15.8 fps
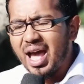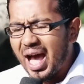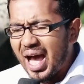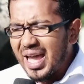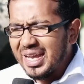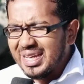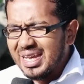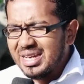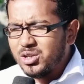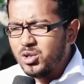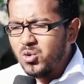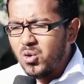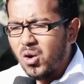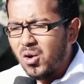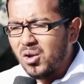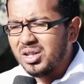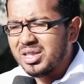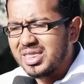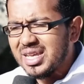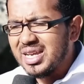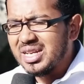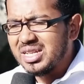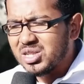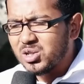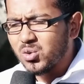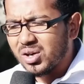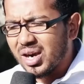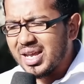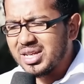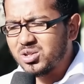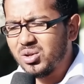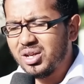I can do all things through
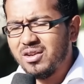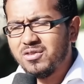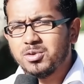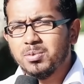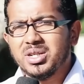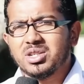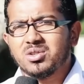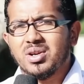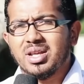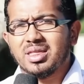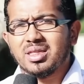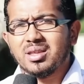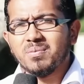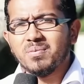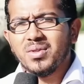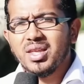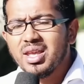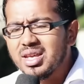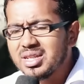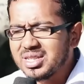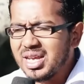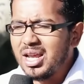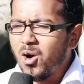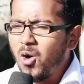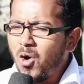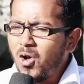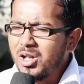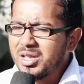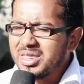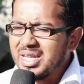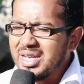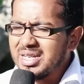Christ who gives me strength. Say,
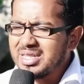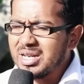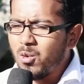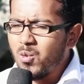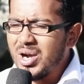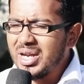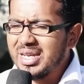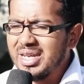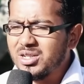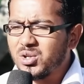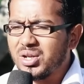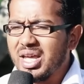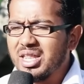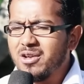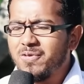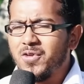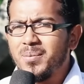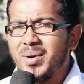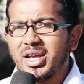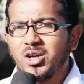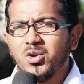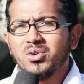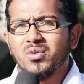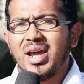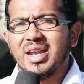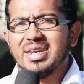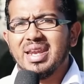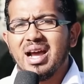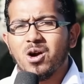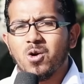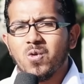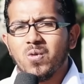all things are working together for my good right
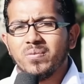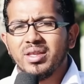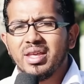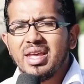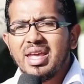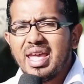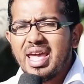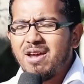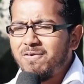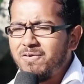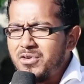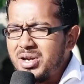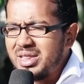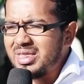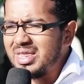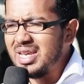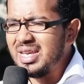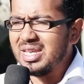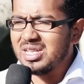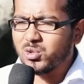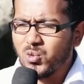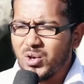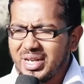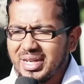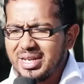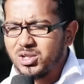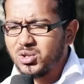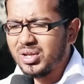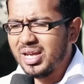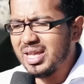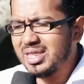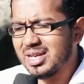now. Everything is working
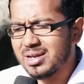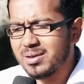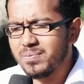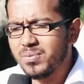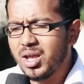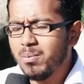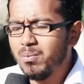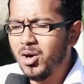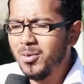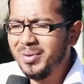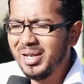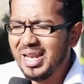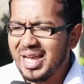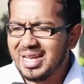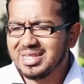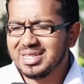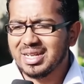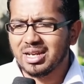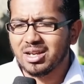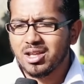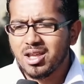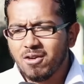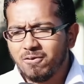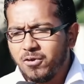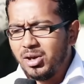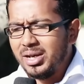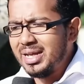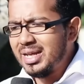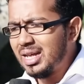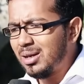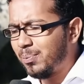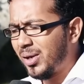together, mobilizing,
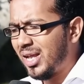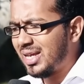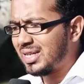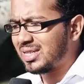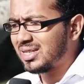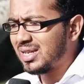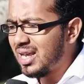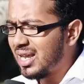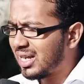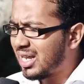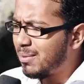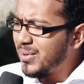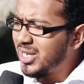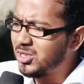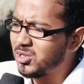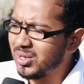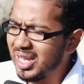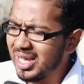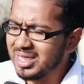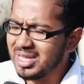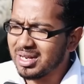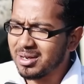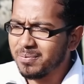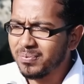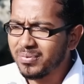falling in place, coming together,